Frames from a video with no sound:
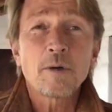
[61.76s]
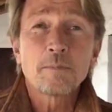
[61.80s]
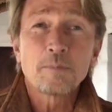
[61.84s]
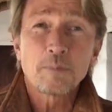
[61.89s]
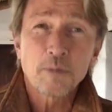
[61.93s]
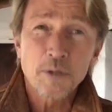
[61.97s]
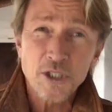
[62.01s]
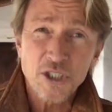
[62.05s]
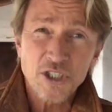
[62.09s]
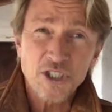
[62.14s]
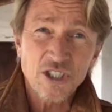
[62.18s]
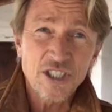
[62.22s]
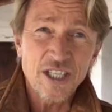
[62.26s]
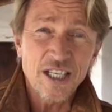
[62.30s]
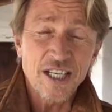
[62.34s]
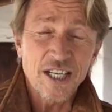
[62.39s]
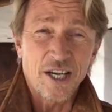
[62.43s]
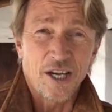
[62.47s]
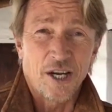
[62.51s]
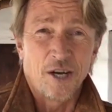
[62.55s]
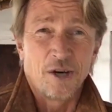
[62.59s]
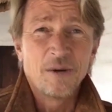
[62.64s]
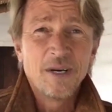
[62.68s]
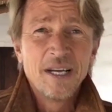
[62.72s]

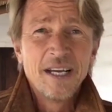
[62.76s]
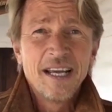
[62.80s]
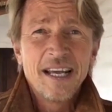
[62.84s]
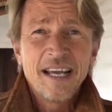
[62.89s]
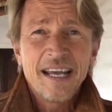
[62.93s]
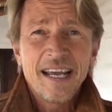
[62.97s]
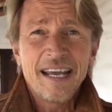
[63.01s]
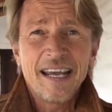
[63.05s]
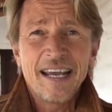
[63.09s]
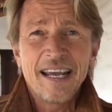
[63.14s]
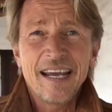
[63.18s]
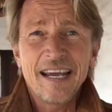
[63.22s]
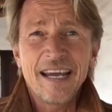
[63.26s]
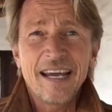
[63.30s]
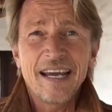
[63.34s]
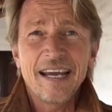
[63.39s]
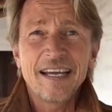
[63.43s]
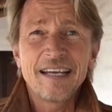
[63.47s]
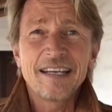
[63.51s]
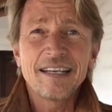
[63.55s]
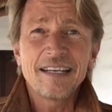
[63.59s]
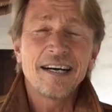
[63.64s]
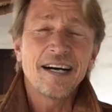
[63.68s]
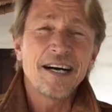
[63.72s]
Presidio,
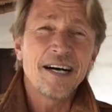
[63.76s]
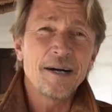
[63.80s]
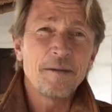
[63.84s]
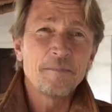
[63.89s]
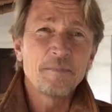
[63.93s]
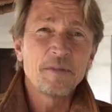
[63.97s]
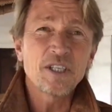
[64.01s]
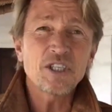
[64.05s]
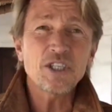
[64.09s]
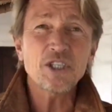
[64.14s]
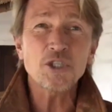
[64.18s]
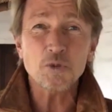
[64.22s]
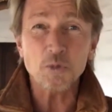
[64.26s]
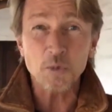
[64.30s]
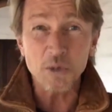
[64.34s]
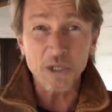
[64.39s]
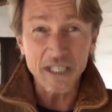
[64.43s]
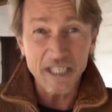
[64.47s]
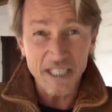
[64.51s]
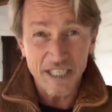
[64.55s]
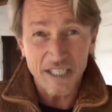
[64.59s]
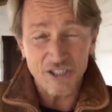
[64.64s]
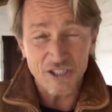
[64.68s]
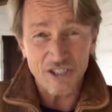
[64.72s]
and this is
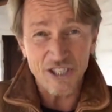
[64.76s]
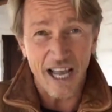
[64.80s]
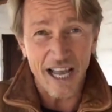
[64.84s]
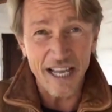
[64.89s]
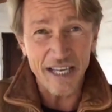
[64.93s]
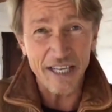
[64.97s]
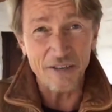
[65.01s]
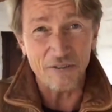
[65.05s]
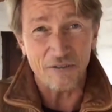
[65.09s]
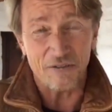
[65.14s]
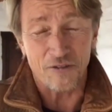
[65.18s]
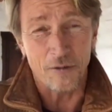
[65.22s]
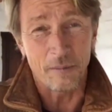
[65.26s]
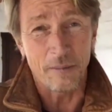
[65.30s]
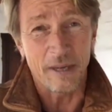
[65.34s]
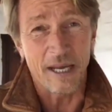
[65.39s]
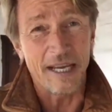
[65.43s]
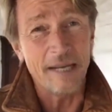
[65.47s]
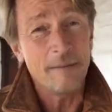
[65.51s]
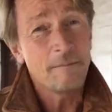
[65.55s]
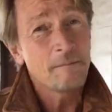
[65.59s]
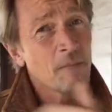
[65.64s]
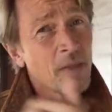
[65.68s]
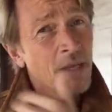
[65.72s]
really exciting for me.